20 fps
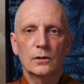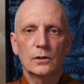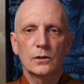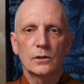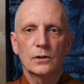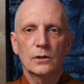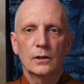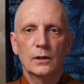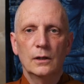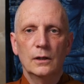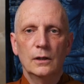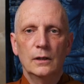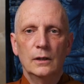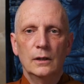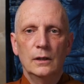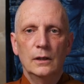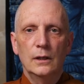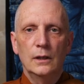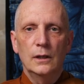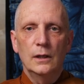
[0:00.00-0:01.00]
is
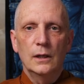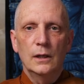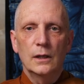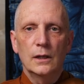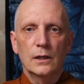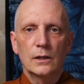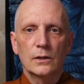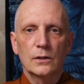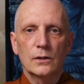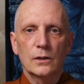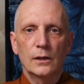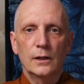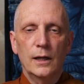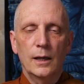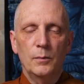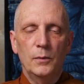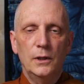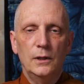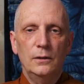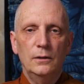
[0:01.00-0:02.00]
a
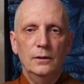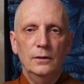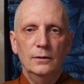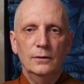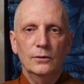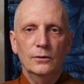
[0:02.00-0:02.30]
lemon.